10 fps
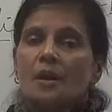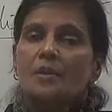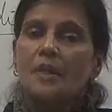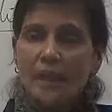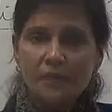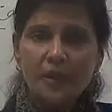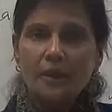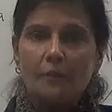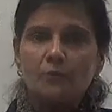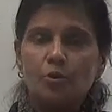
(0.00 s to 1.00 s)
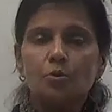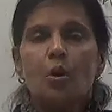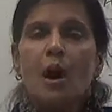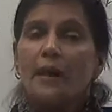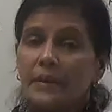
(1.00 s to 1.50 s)
Then we come
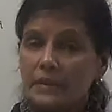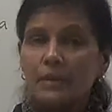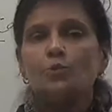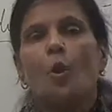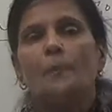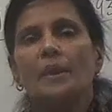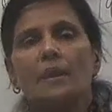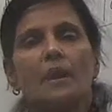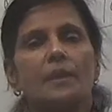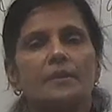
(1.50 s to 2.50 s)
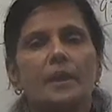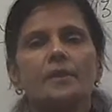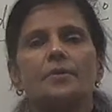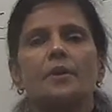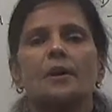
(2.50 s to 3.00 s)
through another topic,
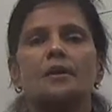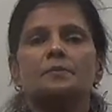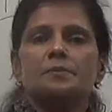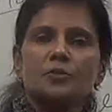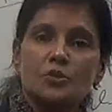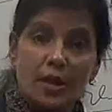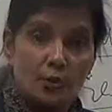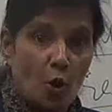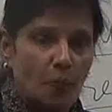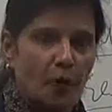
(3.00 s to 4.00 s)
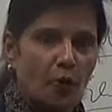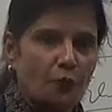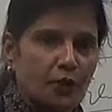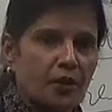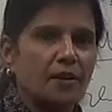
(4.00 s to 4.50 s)
another uh, great topic of
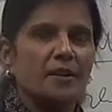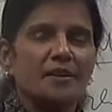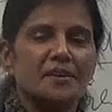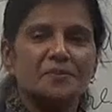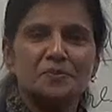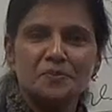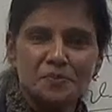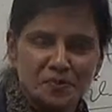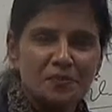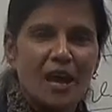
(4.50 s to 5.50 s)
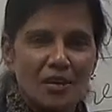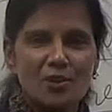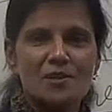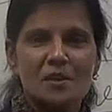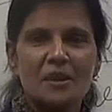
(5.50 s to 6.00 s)
the uh,
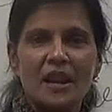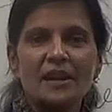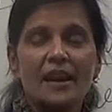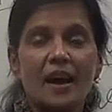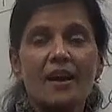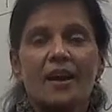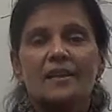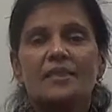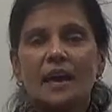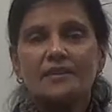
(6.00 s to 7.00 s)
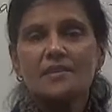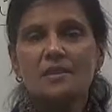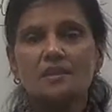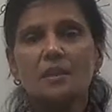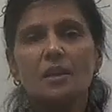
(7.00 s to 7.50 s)
nationalism in India, that is
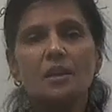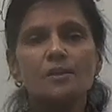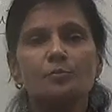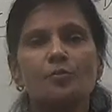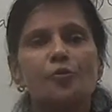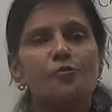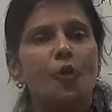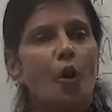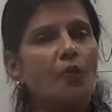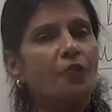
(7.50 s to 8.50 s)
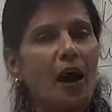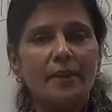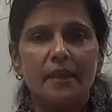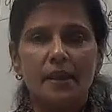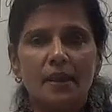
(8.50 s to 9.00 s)
the third move of
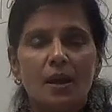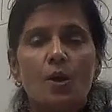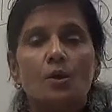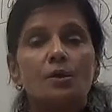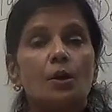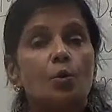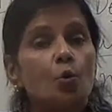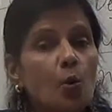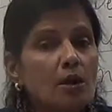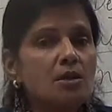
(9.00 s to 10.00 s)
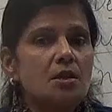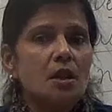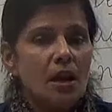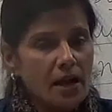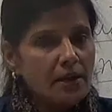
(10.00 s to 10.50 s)
Gandhi, the Quit
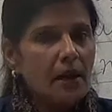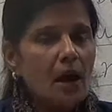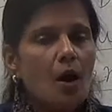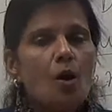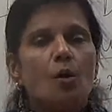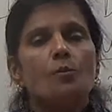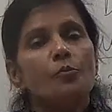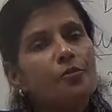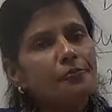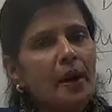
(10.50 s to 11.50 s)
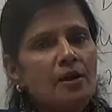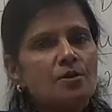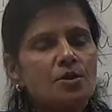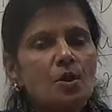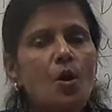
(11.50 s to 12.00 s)
India movement
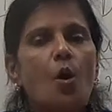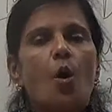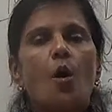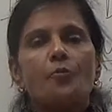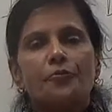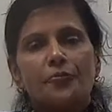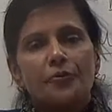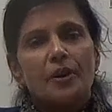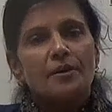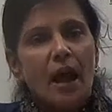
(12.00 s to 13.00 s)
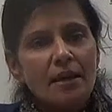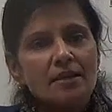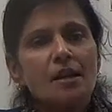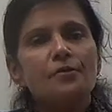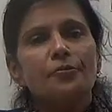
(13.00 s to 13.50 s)
of
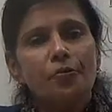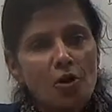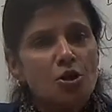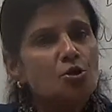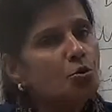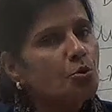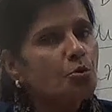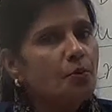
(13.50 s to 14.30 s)
1942.